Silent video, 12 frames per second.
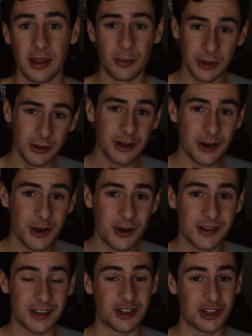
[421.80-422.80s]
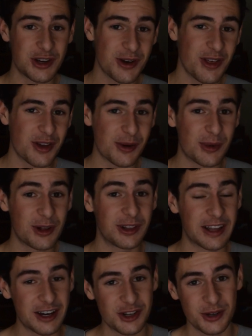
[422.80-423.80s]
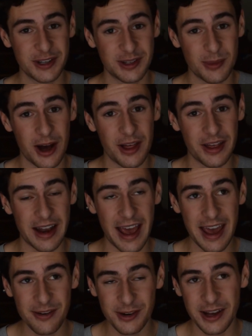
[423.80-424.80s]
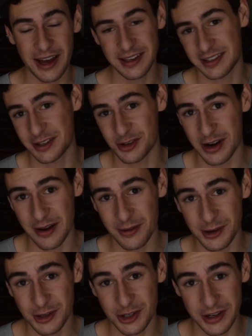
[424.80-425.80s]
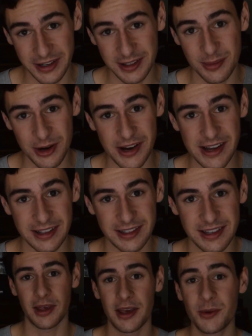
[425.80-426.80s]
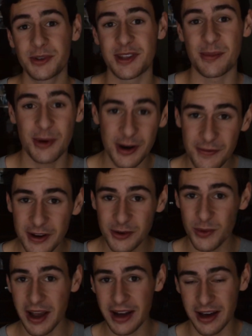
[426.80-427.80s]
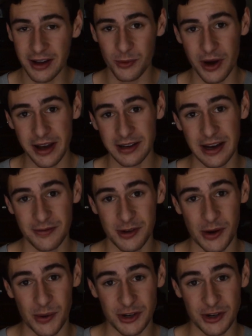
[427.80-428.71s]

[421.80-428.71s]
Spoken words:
Blue Lagoon is a geothermal luxury spa that every Iceland traveler should experience. It was the perfect way to unwind after our